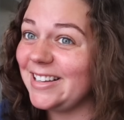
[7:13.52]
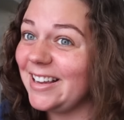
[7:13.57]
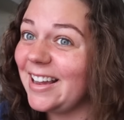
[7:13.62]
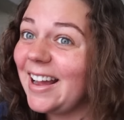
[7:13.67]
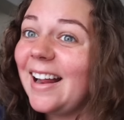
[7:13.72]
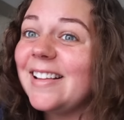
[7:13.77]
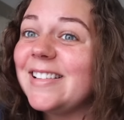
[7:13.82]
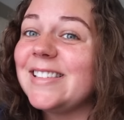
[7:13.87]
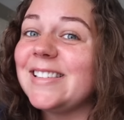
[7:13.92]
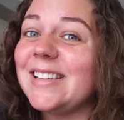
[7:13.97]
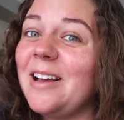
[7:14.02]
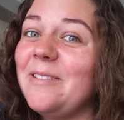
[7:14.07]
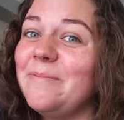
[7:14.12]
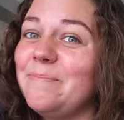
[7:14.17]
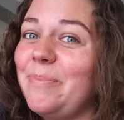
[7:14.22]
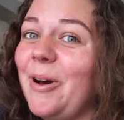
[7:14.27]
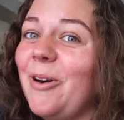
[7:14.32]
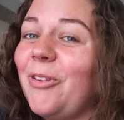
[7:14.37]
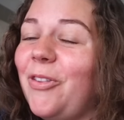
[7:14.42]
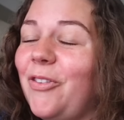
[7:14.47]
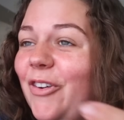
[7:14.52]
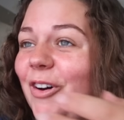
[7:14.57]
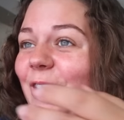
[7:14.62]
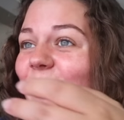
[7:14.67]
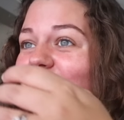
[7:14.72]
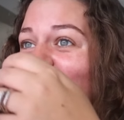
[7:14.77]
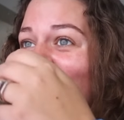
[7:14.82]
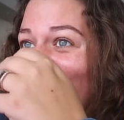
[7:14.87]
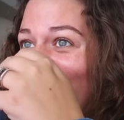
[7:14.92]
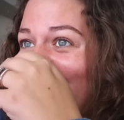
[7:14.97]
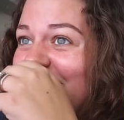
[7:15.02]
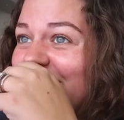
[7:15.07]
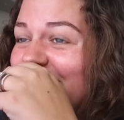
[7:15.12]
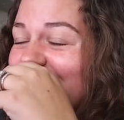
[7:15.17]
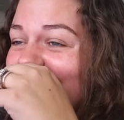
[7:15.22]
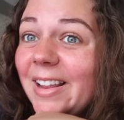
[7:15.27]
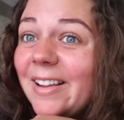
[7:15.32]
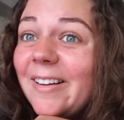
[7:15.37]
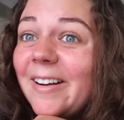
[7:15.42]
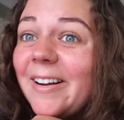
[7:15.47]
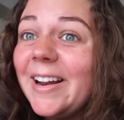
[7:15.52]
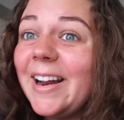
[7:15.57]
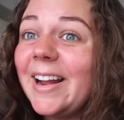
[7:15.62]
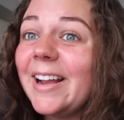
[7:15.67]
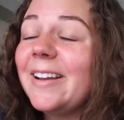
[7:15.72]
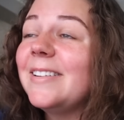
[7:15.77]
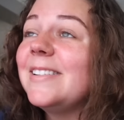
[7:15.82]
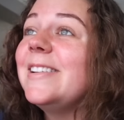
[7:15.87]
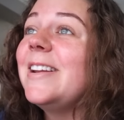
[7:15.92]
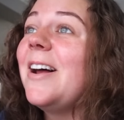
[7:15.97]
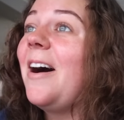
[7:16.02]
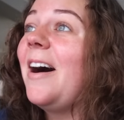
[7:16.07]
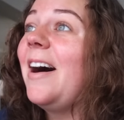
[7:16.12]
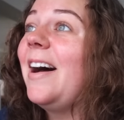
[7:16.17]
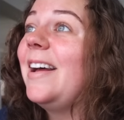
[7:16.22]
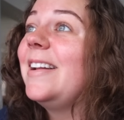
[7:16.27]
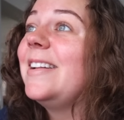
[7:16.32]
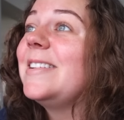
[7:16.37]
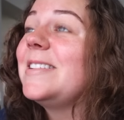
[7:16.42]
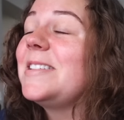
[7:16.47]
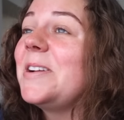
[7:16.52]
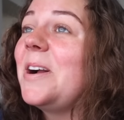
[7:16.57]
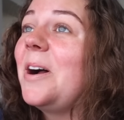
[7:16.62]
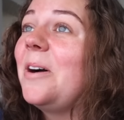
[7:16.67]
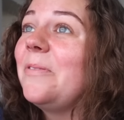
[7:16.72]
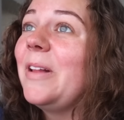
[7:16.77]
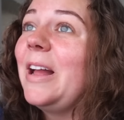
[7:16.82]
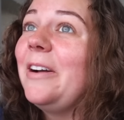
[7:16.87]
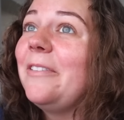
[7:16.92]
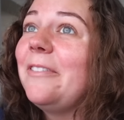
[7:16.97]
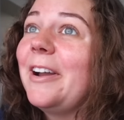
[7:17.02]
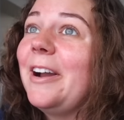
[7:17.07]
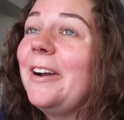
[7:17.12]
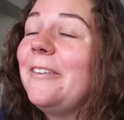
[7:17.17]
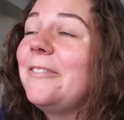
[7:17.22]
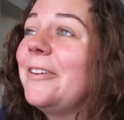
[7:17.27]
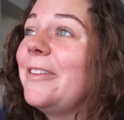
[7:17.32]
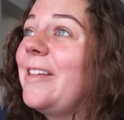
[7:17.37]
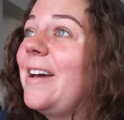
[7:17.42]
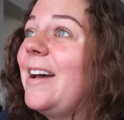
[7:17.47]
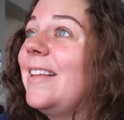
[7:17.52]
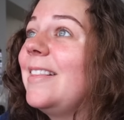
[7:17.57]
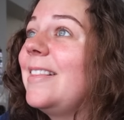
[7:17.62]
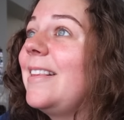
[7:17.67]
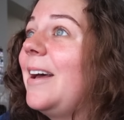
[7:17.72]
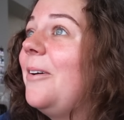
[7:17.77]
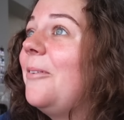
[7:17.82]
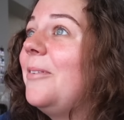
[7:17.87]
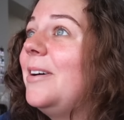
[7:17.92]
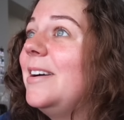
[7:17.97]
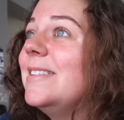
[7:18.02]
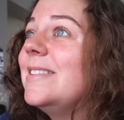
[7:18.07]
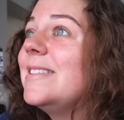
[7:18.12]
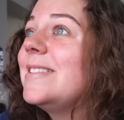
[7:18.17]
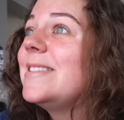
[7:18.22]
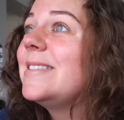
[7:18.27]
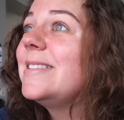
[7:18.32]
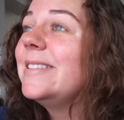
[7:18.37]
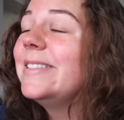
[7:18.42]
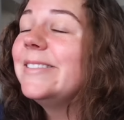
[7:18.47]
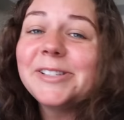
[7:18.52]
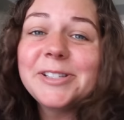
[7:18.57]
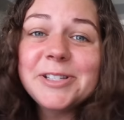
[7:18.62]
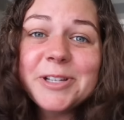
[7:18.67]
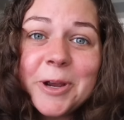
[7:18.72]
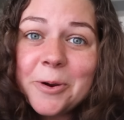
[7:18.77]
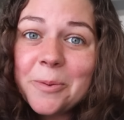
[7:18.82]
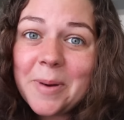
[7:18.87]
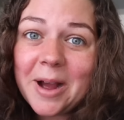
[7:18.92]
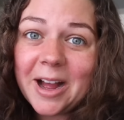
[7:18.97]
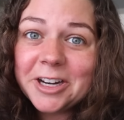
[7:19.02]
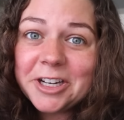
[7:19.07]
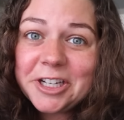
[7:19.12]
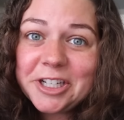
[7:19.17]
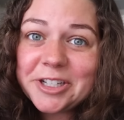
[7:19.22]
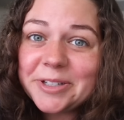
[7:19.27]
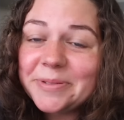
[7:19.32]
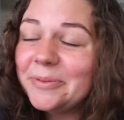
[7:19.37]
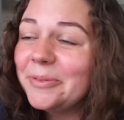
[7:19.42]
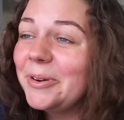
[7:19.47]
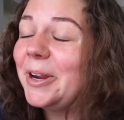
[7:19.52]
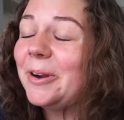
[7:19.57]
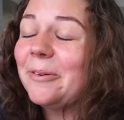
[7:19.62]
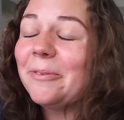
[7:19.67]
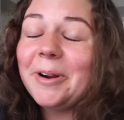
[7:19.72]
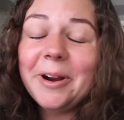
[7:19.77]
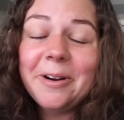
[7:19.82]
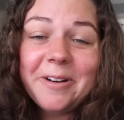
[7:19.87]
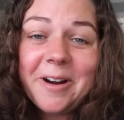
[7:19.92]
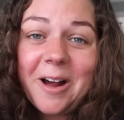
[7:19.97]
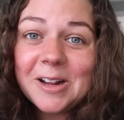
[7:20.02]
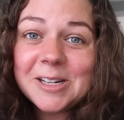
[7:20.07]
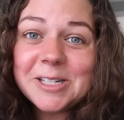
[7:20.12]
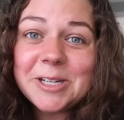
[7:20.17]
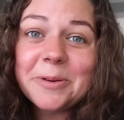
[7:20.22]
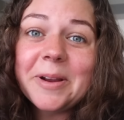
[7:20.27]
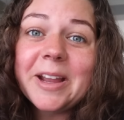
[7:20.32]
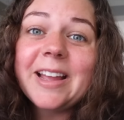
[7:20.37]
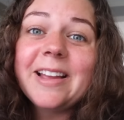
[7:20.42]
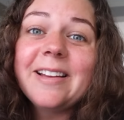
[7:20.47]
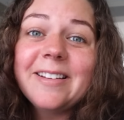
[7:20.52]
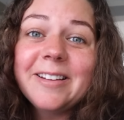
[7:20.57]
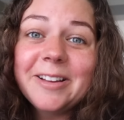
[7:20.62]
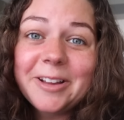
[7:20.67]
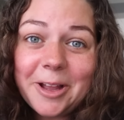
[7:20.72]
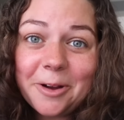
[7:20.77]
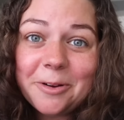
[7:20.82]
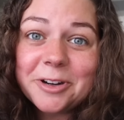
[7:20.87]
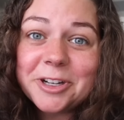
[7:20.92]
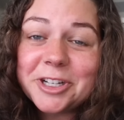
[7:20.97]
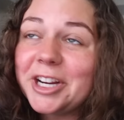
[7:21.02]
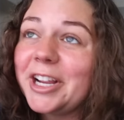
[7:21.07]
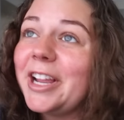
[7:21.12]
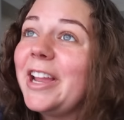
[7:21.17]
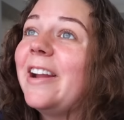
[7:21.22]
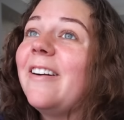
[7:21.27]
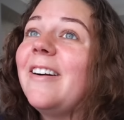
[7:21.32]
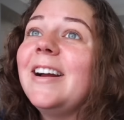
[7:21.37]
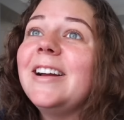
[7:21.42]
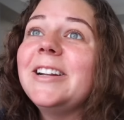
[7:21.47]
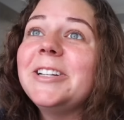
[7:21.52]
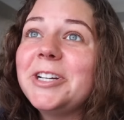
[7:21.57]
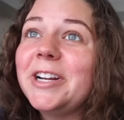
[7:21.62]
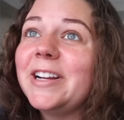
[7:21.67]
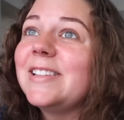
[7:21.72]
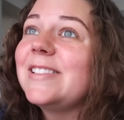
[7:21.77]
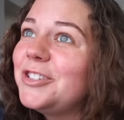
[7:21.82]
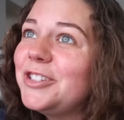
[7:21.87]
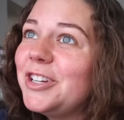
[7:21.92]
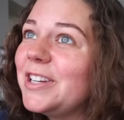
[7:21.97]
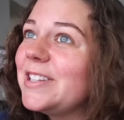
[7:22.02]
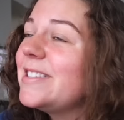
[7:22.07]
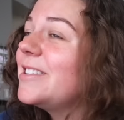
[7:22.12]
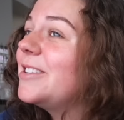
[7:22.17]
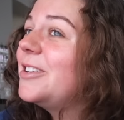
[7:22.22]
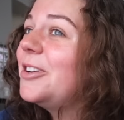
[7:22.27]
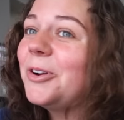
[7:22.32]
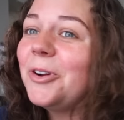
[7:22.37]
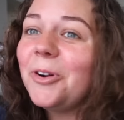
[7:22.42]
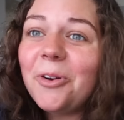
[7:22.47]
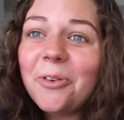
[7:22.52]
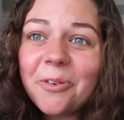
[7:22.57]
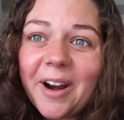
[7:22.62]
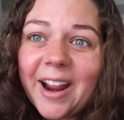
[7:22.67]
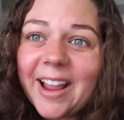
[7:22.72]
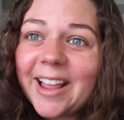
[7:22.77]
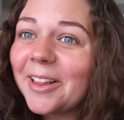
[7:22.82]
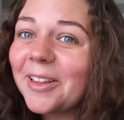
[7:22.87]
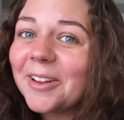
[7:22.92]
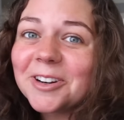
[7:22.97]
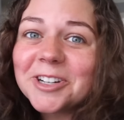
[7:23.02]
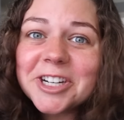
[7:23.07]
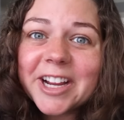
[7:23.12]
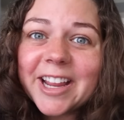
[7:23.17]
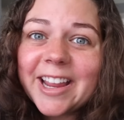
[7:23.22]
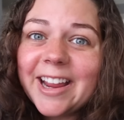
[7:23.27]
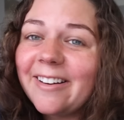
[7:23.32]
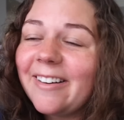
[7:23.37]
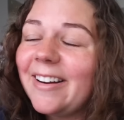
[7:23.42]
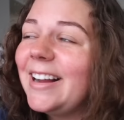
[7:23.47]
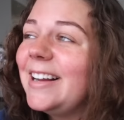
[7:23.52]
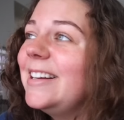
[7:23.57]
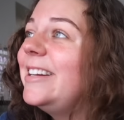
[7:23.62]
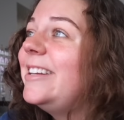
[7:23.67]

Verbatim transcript: you guys sent both photos. Oh, and I could not stop laughing after that. That was too much. We we are not doing goat Shakira. Just just good old regular Shakira.